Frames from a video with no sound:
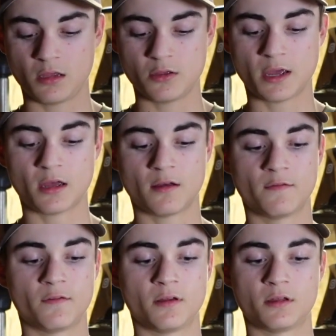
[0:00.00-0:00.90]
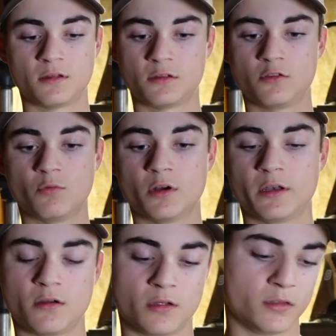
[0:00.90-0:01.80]
You have the
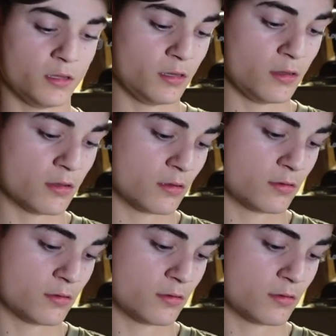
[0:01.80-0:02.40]
one on the,